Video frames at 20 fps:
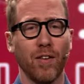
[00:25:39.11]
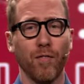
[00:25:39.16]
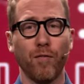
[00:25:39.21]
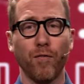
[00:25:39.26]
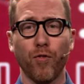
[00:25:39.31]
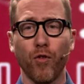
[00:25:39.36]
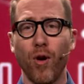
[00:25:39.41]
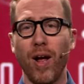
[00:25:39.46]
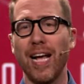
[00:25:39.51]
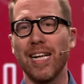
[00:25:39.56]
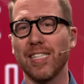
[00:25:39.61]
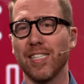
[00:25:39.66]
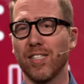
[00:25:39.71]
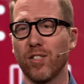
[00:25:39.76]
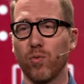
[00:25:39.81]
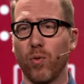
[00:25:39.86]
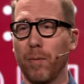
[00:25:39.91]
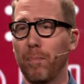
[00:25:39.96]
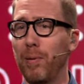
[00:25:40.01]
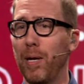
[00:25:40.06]

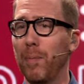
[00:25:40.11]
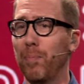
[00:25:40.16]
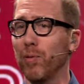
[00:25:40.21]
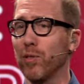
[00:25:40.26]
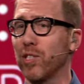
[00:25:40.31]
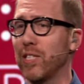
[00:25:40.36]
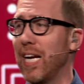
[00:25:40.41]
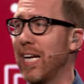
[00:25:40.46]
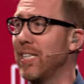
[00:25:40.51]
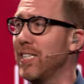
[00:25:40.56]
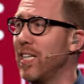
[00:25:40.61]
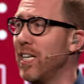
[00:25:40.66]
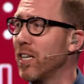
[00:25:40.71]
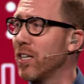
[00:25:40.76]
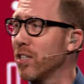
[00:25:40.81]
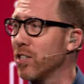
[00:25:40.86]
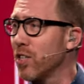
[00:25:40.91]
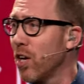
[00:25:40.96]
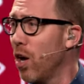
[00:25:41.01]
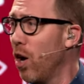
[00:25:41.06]
friends were people 10
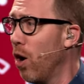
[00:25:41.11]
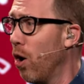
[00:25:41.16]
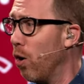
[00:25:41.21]
years